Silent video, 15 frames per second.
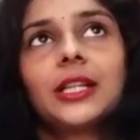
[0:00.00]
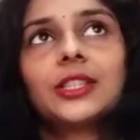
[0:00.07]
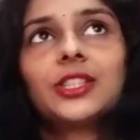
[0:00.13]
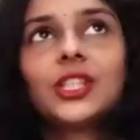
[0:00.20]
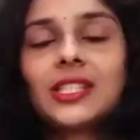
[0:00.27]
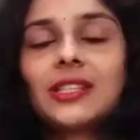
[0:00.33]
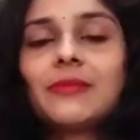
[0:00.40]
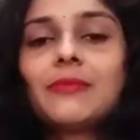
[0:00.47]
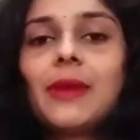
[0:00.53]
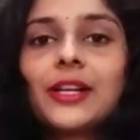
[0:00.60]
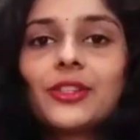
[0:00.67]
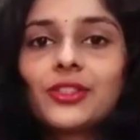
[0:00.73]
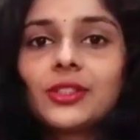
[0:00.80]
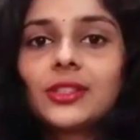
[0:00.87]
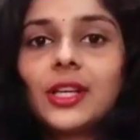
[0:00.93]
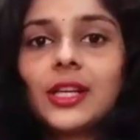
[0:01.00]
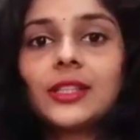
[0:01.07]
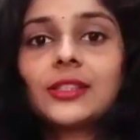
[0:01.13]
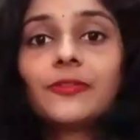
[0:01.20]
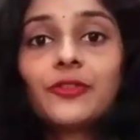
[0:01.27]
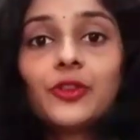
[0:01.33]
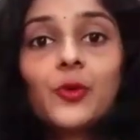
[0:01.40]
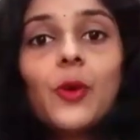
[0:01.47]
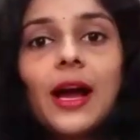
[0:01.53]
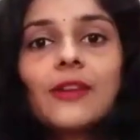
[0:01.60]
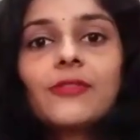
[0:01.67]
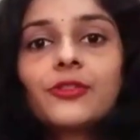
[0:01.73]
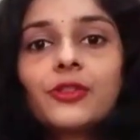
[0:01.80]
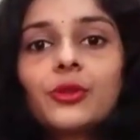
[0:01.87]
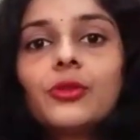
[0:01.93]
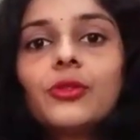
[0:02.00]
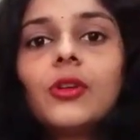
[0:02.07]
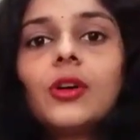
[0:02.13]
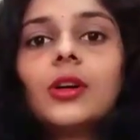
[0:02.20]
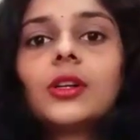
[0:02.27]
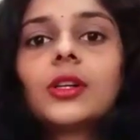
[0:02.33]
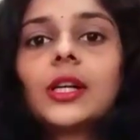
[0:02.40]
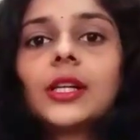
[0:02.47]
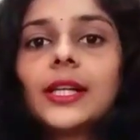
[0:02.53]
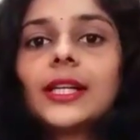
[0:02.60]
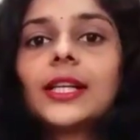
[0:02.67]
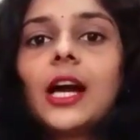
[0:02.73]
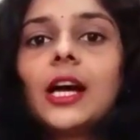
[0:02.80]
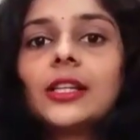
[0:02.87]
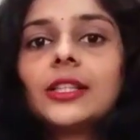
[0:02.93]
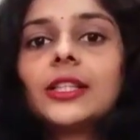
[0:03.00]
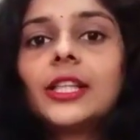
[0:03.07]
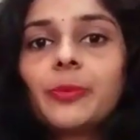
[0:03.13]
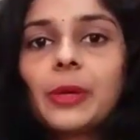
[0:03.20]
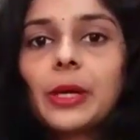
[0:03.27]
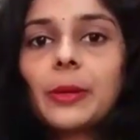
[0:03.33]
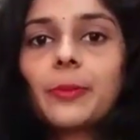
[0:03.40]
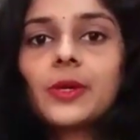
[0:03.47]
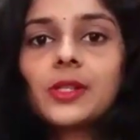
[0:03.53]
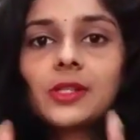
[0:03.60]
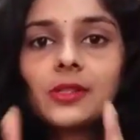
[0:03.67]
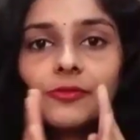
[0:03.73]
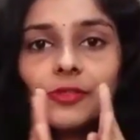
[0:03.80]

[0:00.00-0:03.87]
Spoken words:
just imagine, guys, if you have to correct 100 papers in